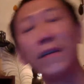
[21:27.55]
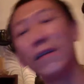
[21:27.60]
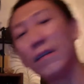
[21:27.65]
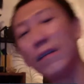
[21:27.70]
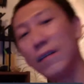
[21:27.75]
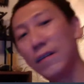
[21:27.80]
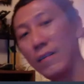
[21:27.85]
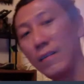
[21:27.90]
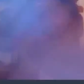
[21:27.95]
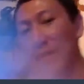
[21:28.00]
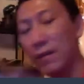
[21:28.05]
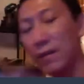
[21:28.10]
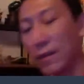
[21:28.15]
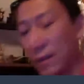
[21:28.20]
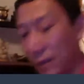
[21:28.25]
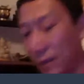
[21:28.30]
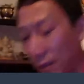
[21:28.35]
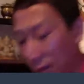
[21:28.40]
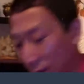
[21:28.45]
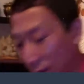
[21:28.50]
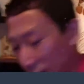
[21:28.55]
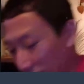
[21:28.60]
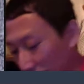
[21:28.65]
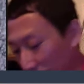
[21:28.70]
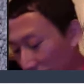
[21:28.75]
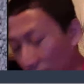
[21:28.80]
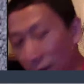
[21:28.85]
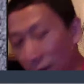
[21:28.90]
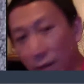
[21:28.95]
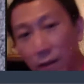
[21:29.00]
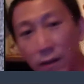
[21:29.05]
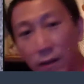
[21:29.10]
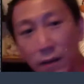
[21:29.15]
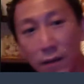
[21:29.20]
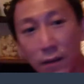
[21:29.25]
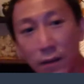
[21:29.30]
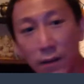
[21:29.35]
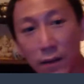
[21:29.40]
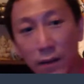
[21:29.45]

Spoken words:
You can see it in Y's